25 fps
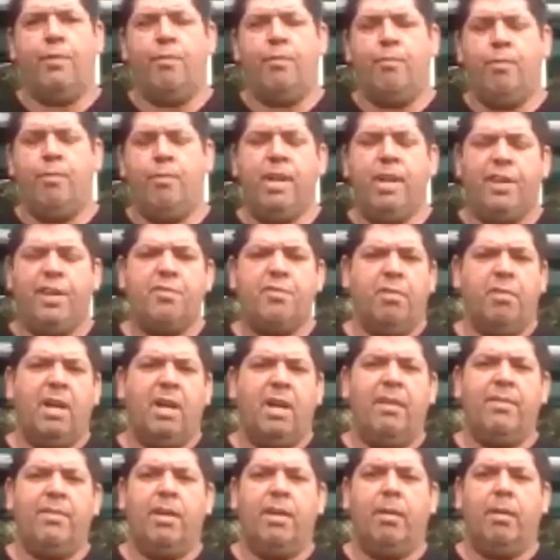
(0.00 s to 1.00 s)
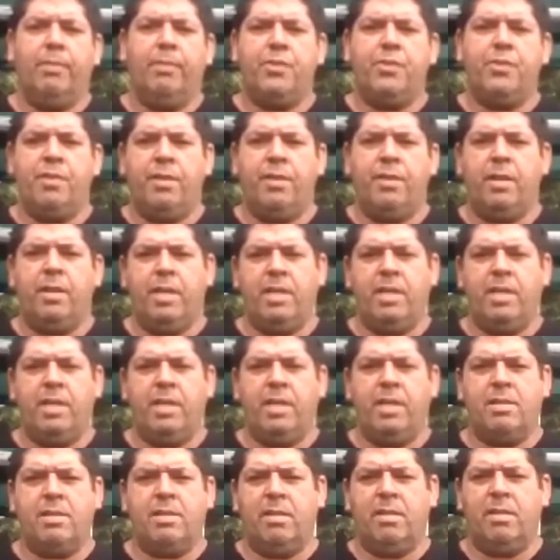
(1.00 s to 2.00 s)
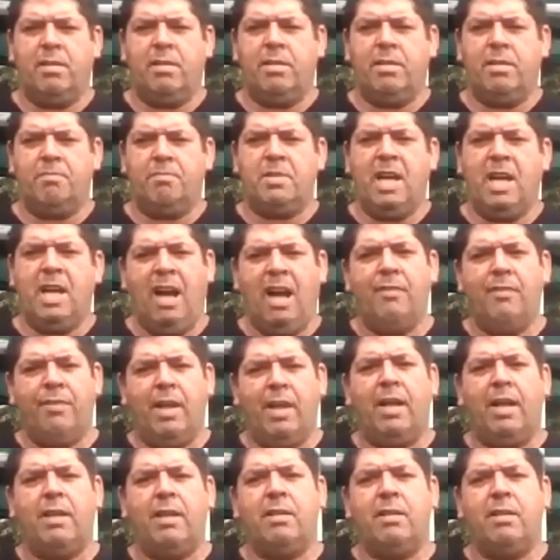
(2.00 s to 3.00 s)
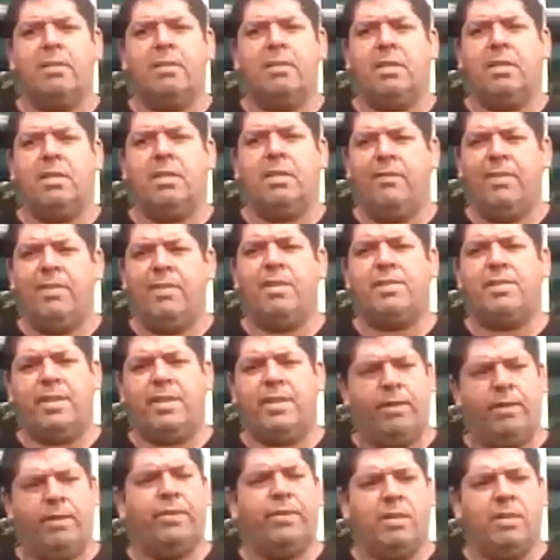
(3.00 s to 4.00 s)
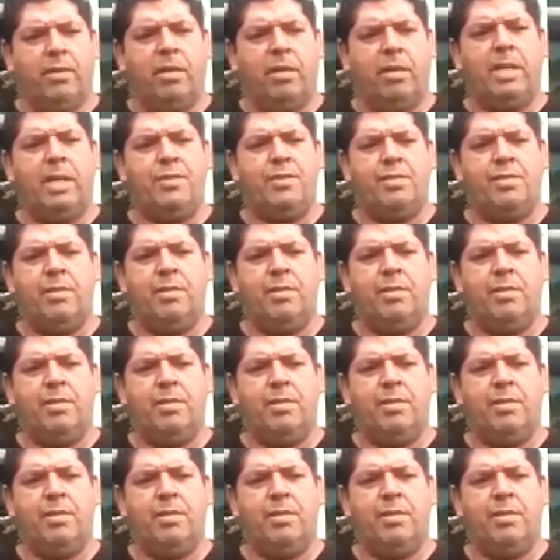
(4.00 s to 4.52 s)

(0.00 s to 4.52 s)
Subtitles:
really should have the opportunity to have those skills and knowledge.